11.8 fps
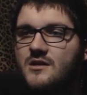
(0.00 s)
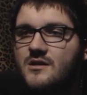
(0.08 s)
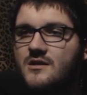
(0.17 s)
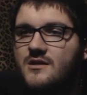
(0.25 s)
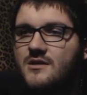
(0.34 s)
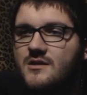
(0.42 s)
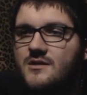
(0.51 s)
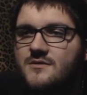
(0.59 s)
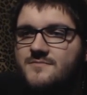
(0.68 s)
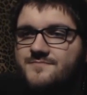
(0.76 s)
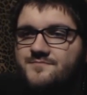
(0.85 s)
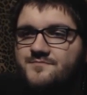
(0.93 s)

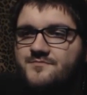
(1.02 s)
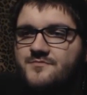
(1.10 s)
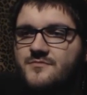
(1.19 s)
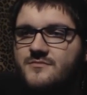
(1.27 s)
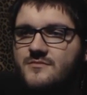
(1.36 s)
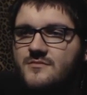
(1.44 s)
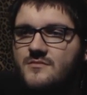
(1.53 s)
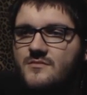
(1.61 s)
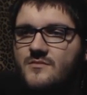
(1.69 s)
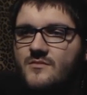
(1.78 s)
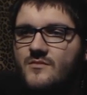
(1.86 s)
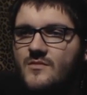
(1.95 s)
I
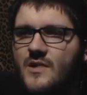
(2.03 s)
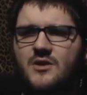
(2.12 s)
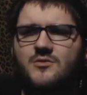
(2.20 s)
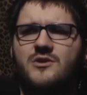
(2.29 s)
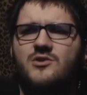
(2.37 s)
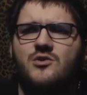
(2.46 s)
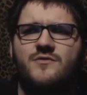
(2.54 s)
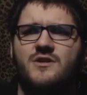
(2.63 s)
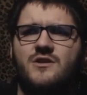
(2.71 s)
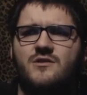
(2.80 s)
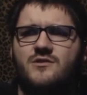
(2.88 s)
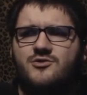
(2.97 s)
don't really know of
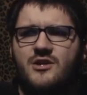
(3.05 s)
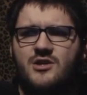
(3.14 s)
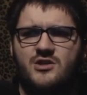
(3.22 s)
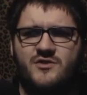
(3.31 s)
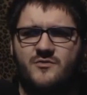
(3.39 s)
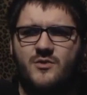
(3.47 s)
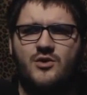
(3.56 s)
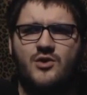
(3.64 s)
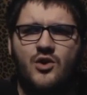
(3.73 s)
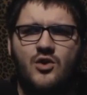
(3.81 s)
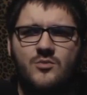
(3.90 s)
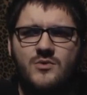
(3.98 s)
any other trainers from
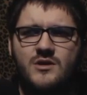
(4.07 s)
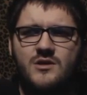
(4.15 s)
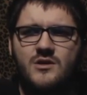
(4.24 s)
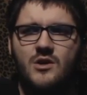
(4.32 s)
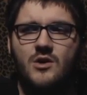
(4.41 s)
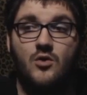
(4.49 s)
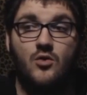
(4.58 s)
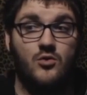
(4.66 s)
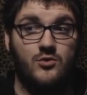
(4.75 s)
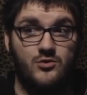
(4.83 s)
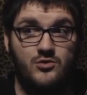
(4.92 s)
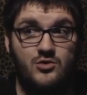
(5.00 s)
Oklahoma
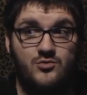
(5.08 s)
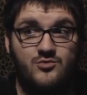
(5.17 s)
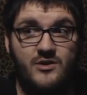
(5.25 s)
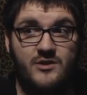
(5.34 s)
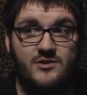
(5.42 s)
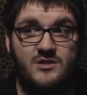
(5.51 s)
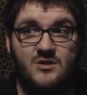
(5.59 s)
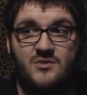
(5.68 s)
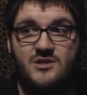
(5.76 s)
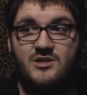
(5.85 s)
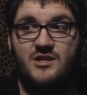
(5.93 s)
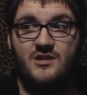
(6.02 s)
or YouTube trainers that
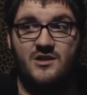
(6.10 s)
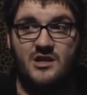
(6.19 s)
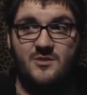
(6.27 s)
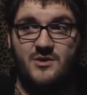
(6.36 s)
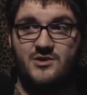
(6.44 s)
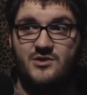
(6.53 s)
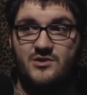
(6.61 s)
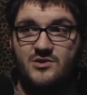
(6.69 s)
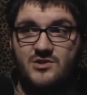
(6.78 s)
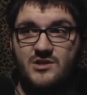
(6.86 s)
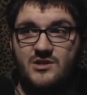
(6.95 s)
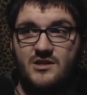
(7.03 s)
mention anything about
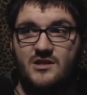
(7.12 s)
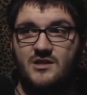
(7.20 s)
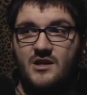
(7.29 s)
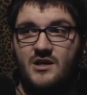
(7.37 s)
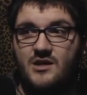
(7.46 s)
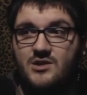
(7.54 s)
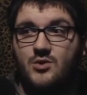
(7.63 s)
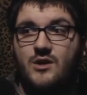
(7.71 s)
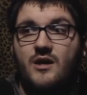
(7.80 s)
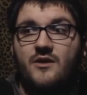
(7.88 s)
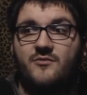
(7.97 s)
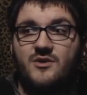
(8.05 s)
those that
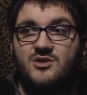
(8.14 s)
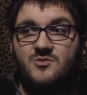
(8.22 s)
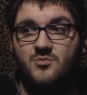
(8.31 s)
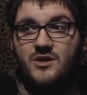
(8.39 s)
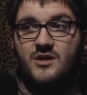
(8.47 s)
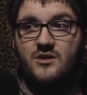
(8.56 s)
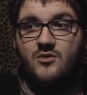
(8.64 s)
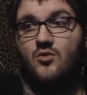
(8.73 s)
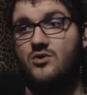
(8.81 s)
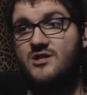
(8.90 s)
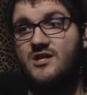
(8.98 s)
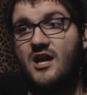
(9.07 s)
don't have much money
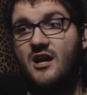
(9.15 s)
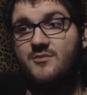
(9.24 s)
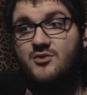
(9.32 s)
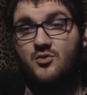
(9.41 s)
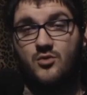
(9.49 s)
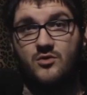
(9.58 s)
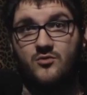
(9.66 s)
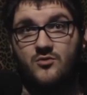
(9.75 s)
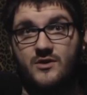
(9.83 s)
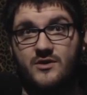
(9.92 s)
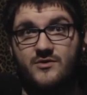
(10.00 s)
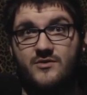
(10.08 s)
or time to work
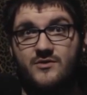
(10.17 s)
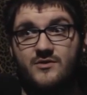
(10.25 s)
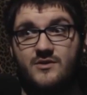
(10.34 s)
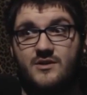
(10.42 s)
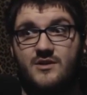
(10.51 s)
with.